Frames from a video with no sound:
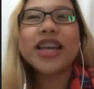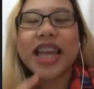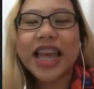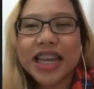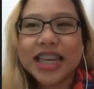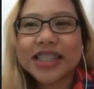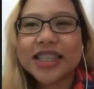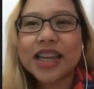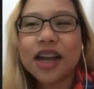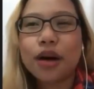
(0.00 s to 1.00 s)
is
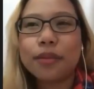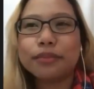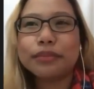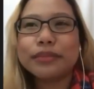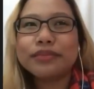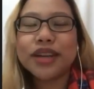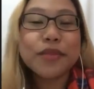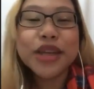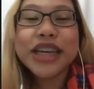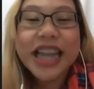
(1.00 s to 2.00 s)

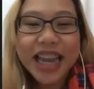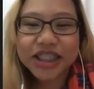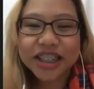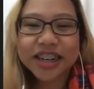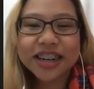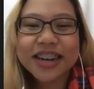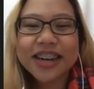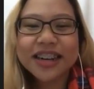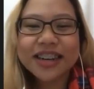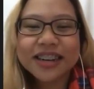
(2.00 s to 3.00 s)
communication.
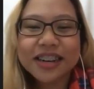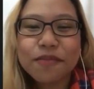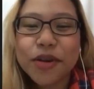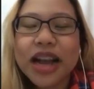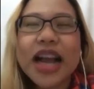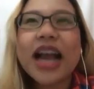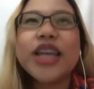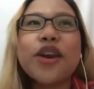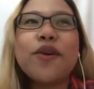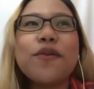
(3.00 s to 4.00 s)

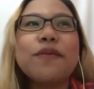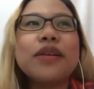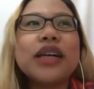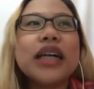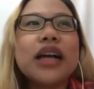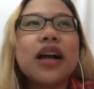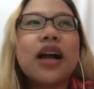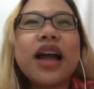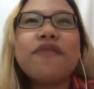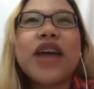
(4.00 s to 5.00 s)
You know,
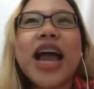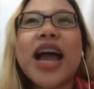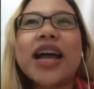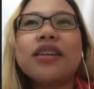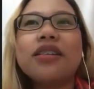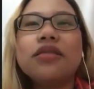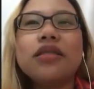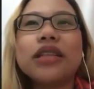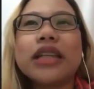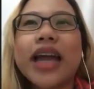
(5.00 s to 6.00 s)
I've had
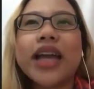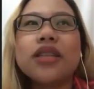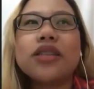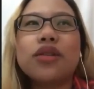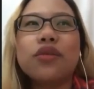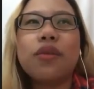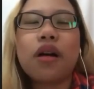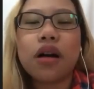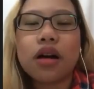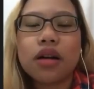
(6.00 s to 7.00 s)
clients who
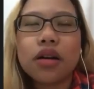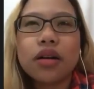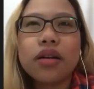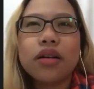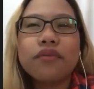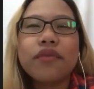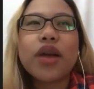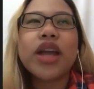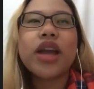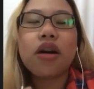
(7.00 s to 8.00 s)
are
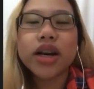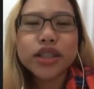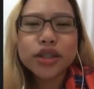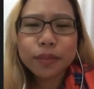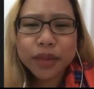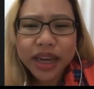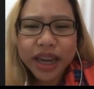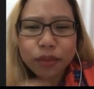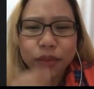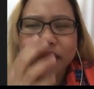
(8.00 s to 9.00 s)
very hard to
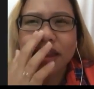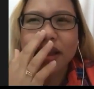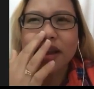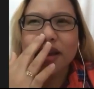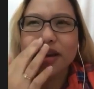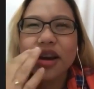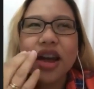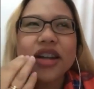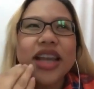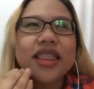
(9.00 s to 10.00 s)
communicate with,
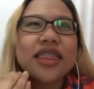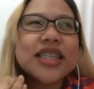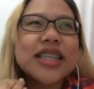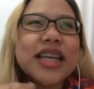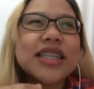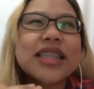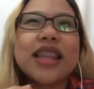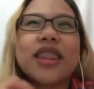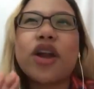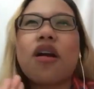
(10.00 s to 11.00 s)
not in the sense
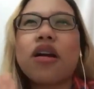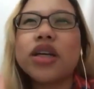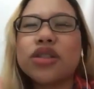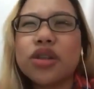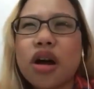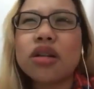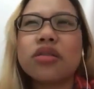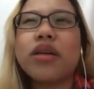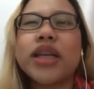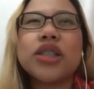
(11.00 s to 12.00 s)
that they're hard to talk
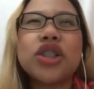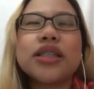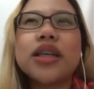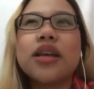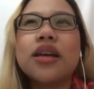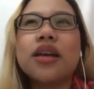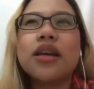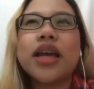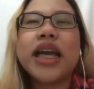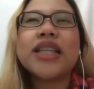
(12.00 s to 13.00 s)
to. It's just
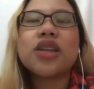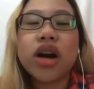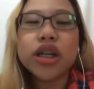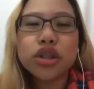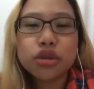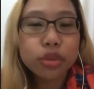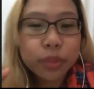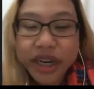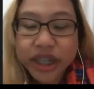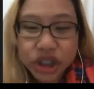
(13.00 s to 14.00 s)
it's hard to
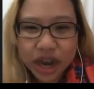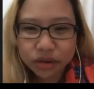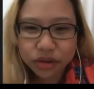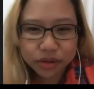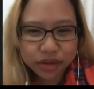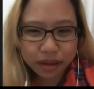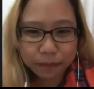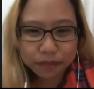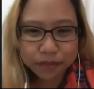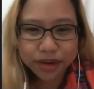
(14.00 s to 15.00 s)
reach out to
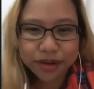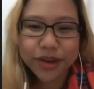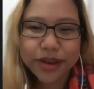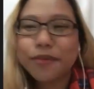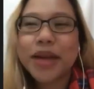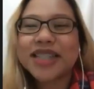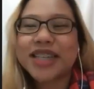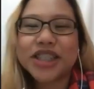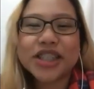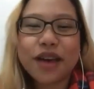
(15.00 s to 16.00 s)
them. You know, you message
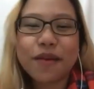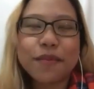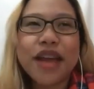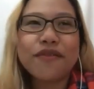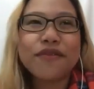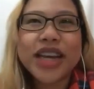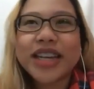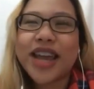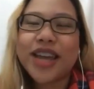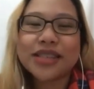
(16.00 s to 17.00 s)
them every
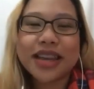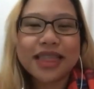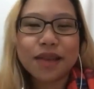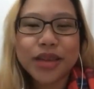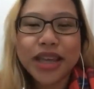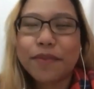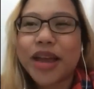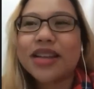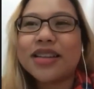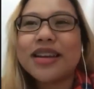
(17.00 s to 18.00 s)
day, you send them
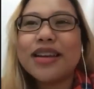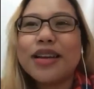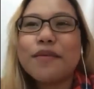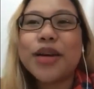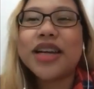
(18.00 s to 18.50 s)
emails, but,